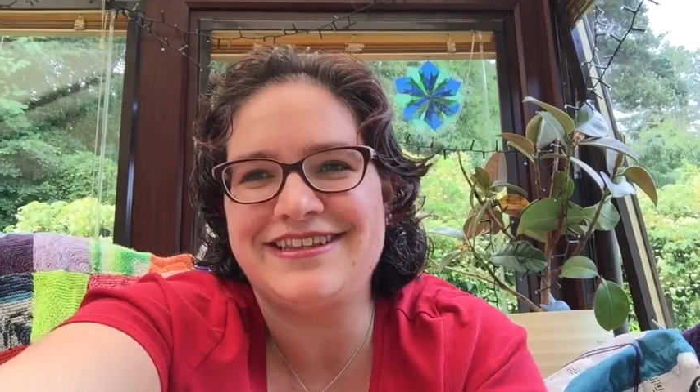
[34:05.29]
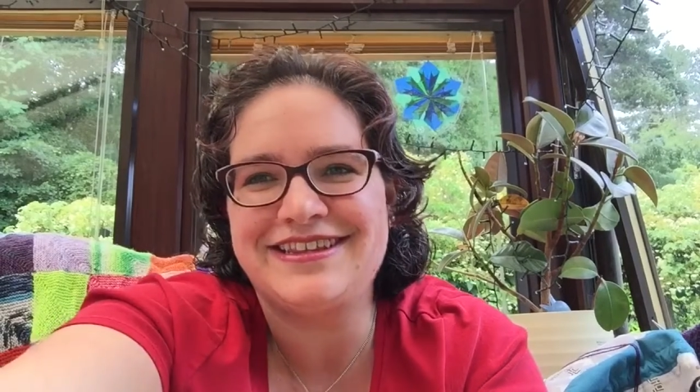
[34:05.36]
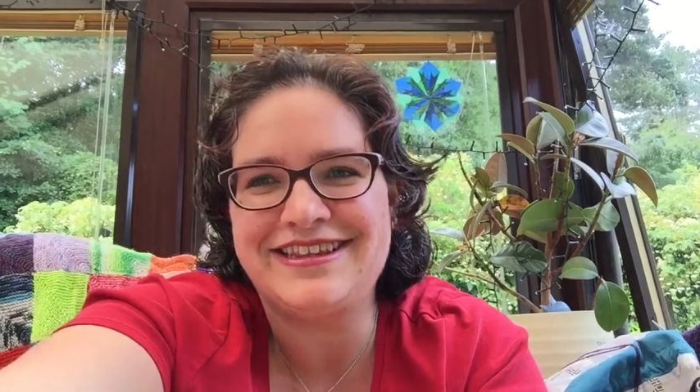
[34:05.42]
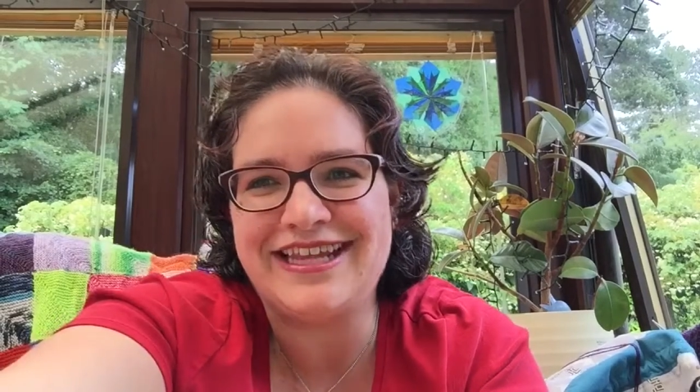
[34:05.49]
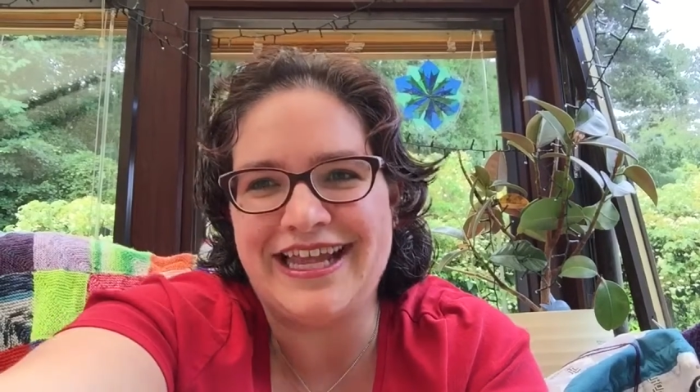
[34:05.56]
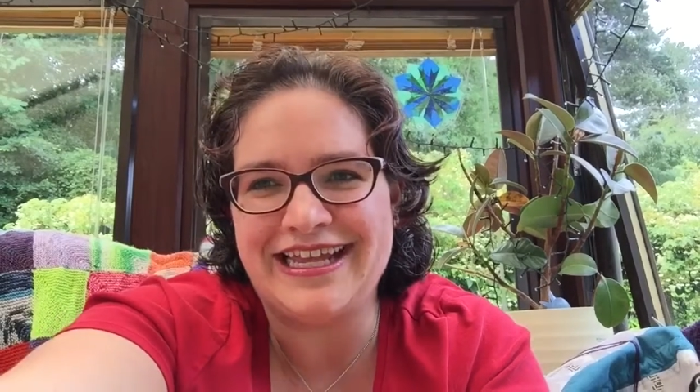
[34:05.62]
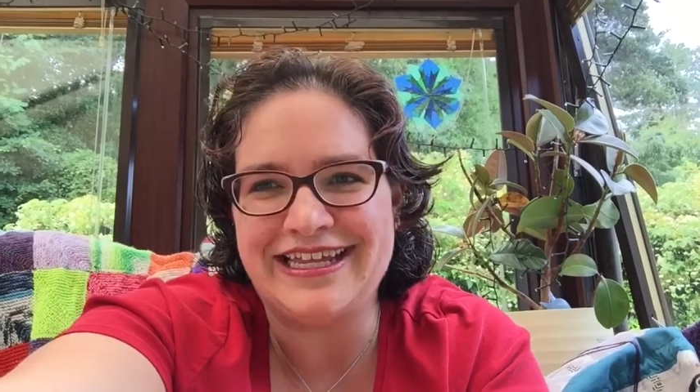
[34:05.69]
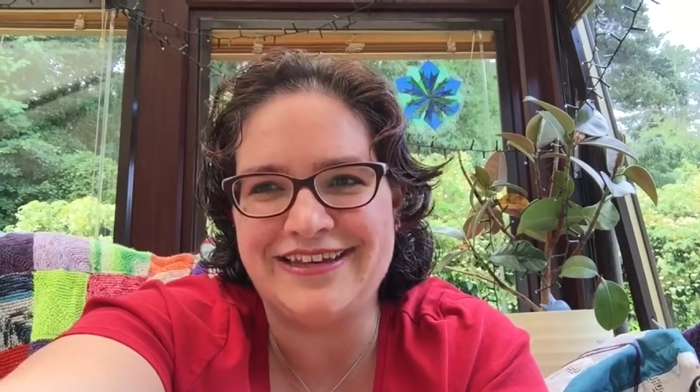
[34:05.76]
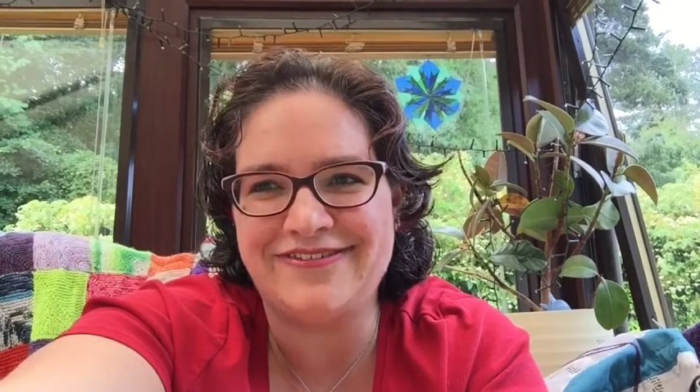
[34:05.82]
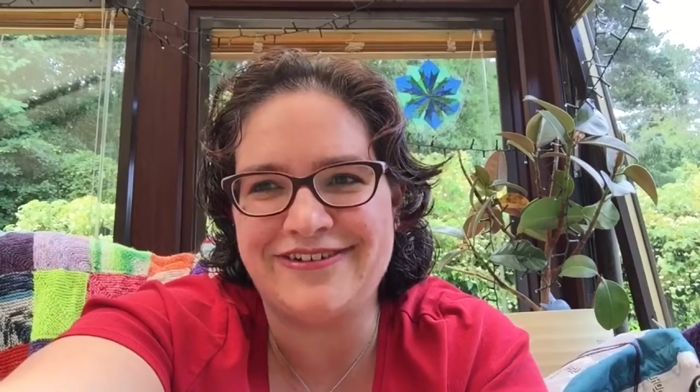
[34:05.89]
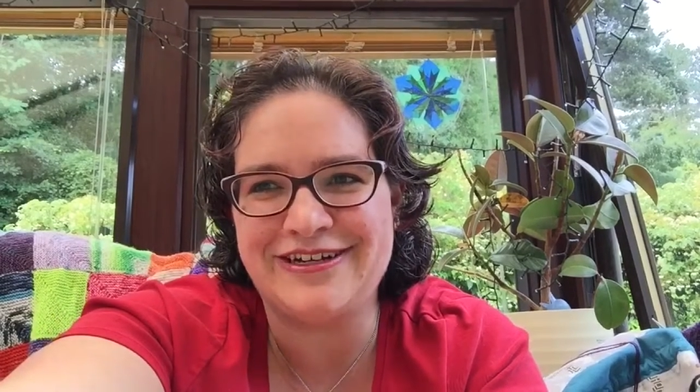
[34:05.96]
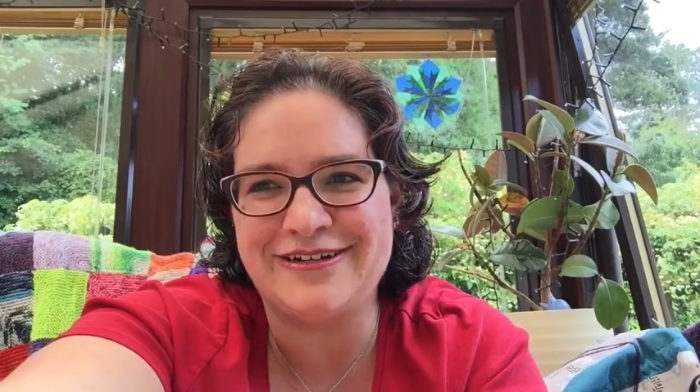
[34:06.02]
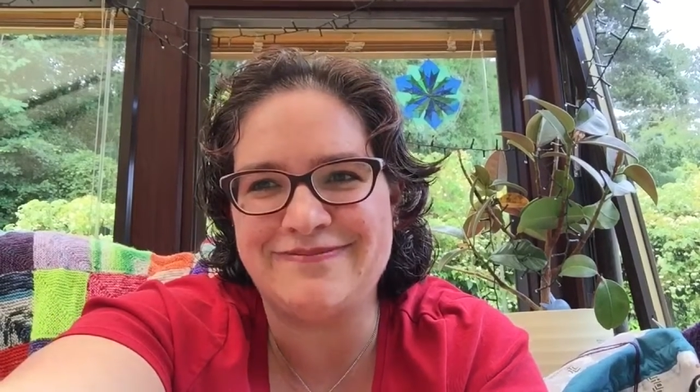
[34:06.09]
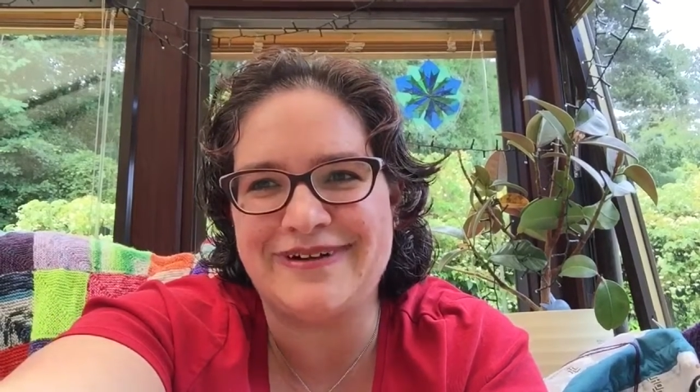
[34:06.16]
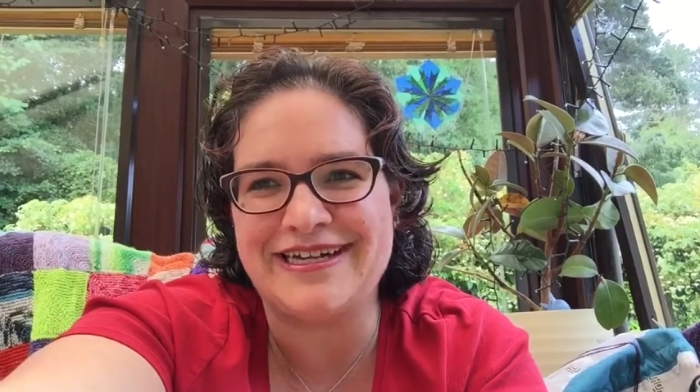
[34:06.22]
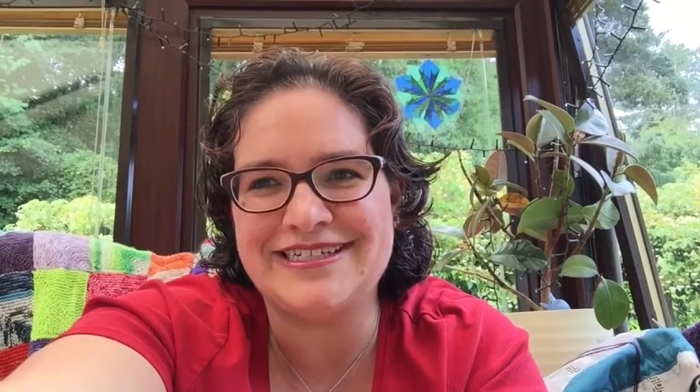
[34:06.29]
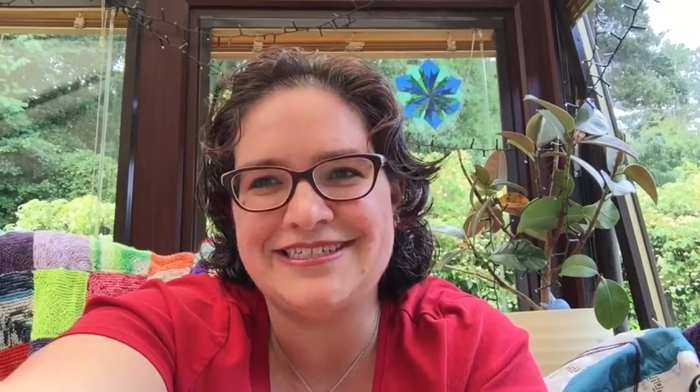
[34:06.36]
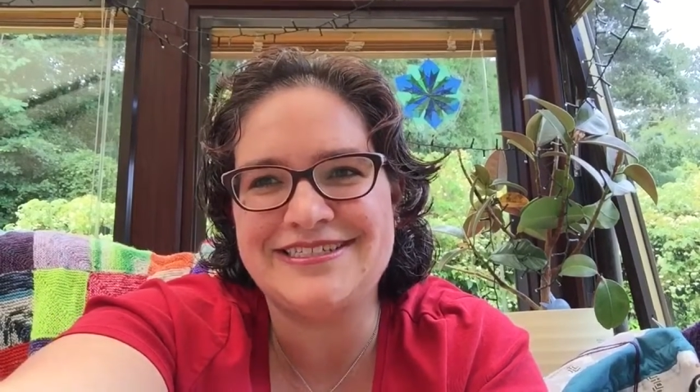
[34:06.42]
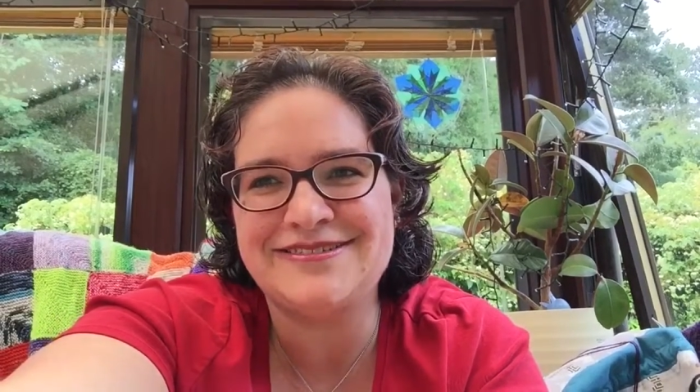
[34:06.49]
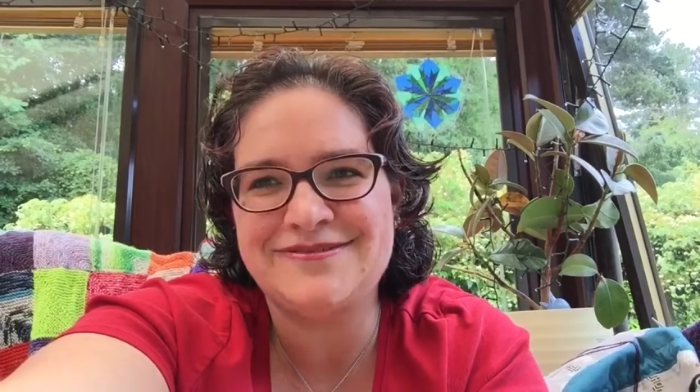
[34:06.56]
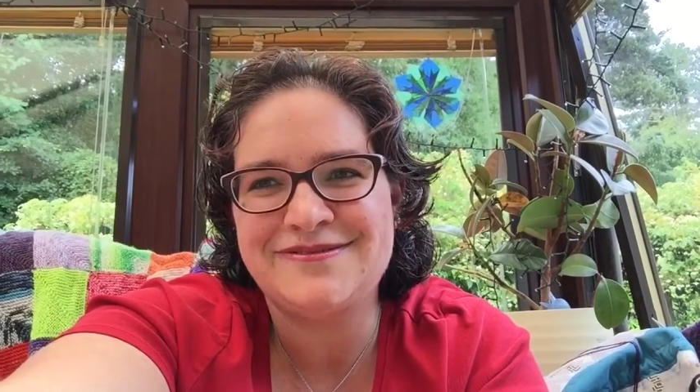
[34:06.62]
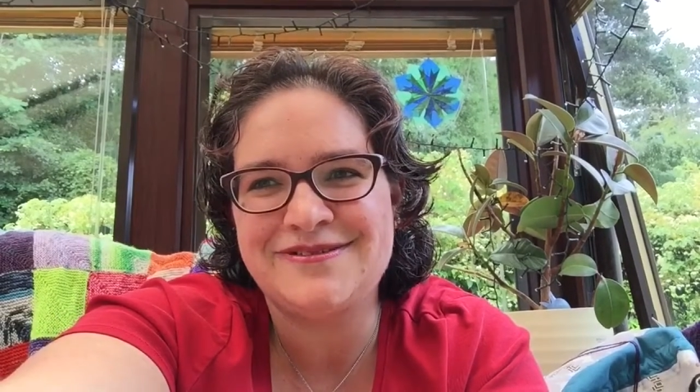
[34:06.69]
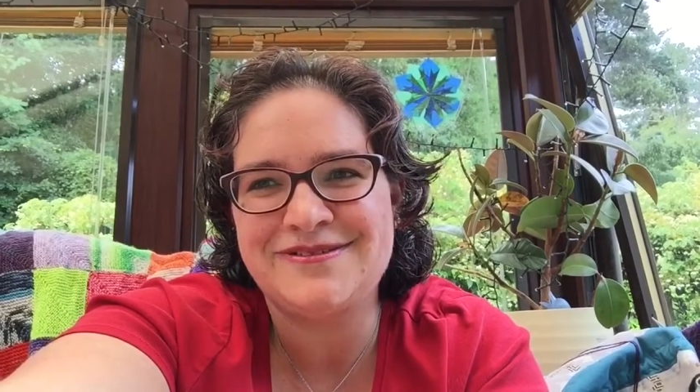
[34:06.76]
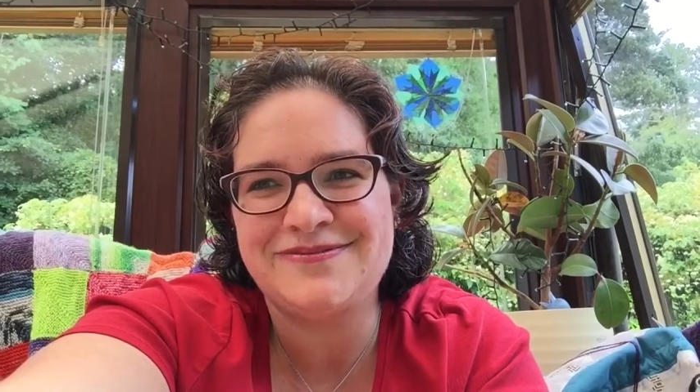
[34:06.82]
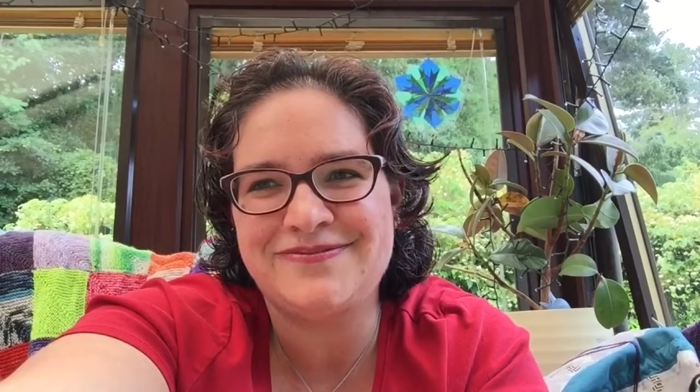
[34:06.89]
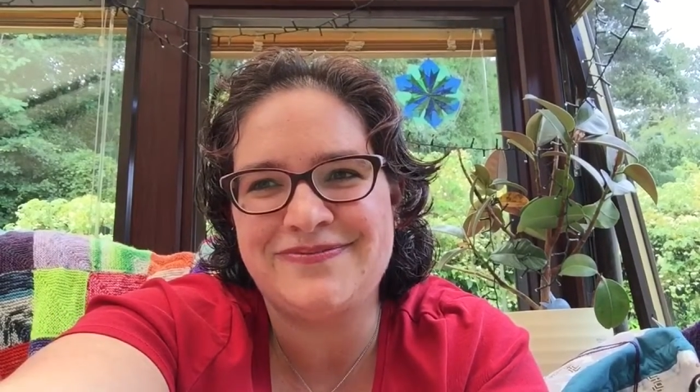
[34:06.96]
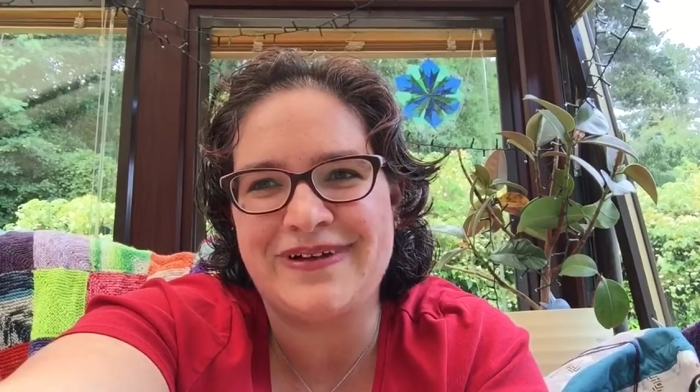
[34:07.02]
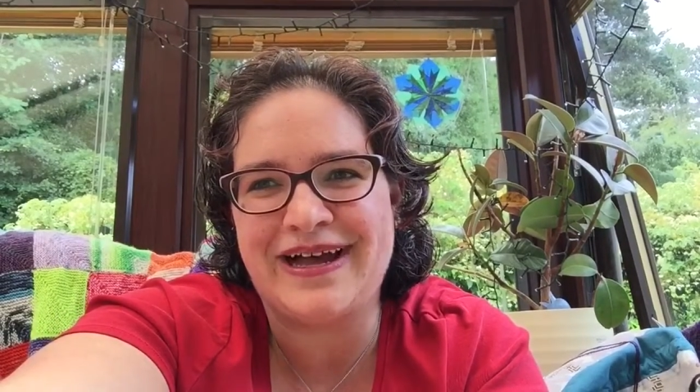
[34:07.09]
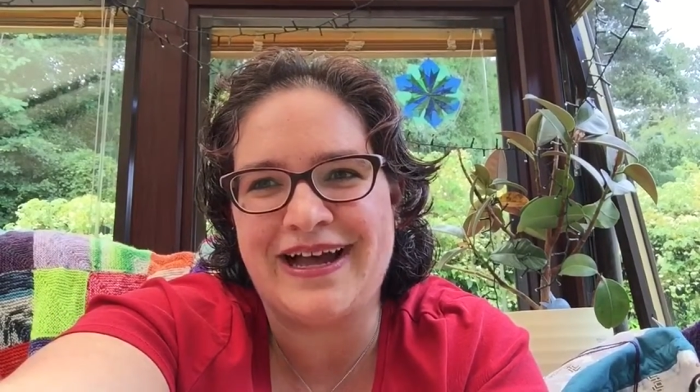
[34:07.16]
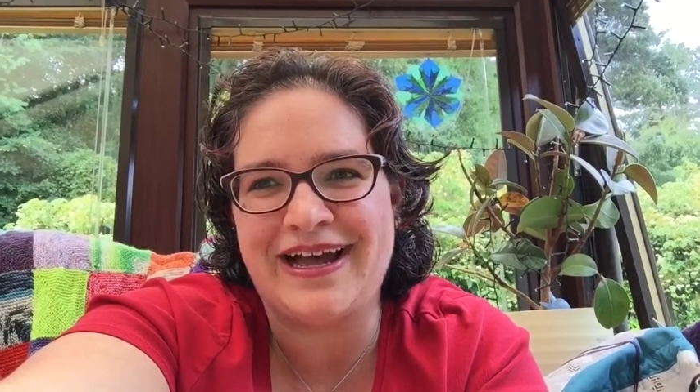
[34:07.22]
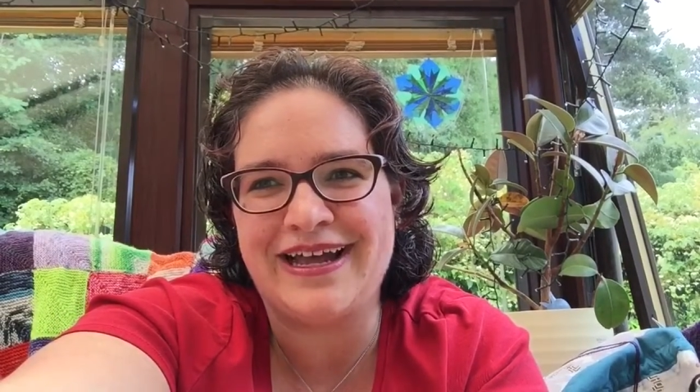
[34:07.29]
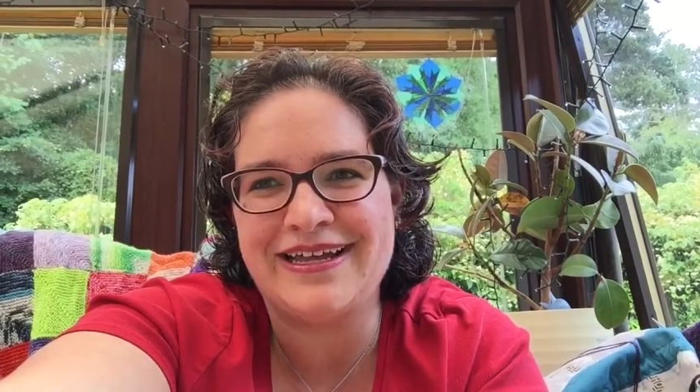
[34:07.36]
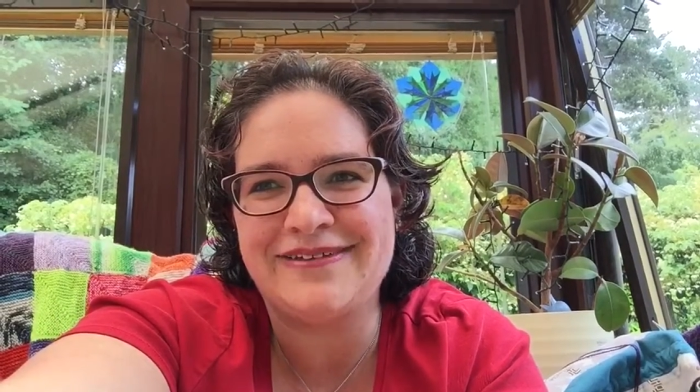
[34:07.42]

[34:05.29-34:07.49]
Thank you very much. Bye.